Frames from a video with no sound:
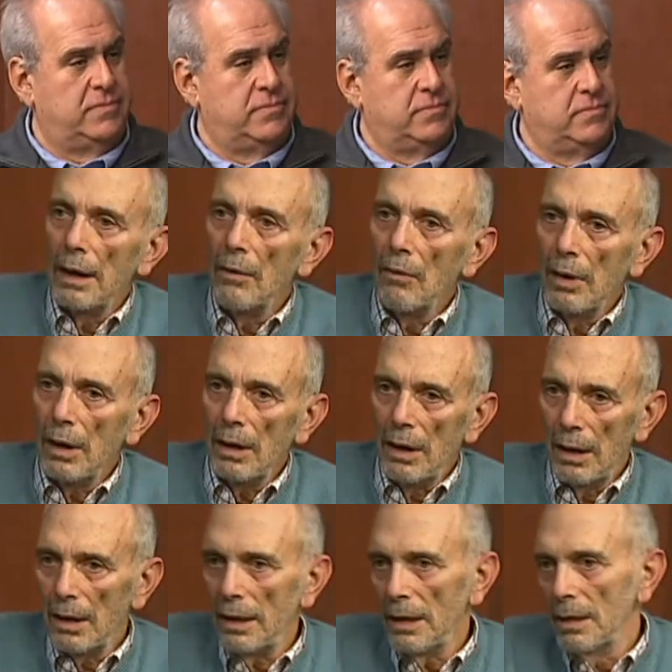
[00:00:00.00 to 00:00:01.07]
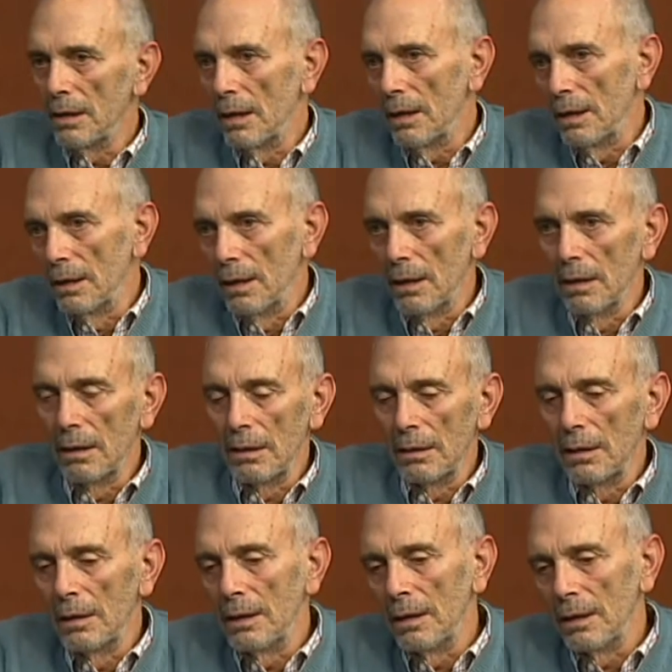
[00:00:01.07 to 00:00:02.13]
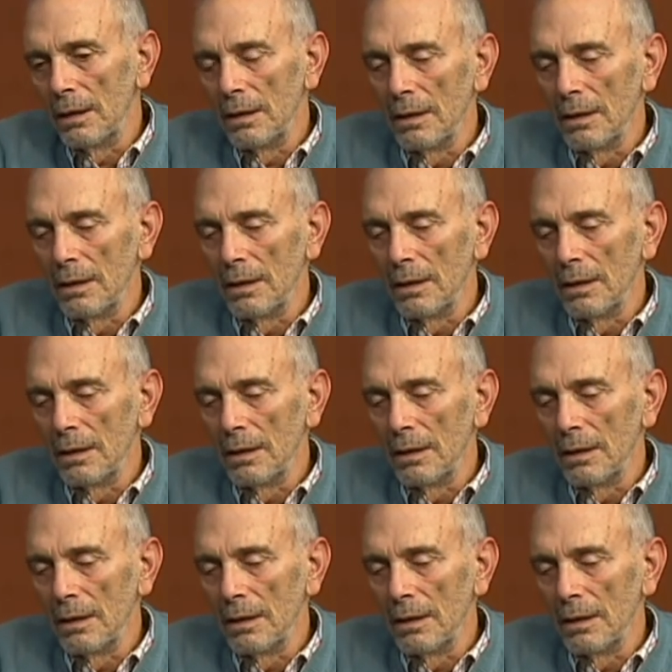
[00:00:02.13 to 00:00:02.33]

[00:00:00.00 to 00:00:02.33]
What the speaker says: They really liked it, and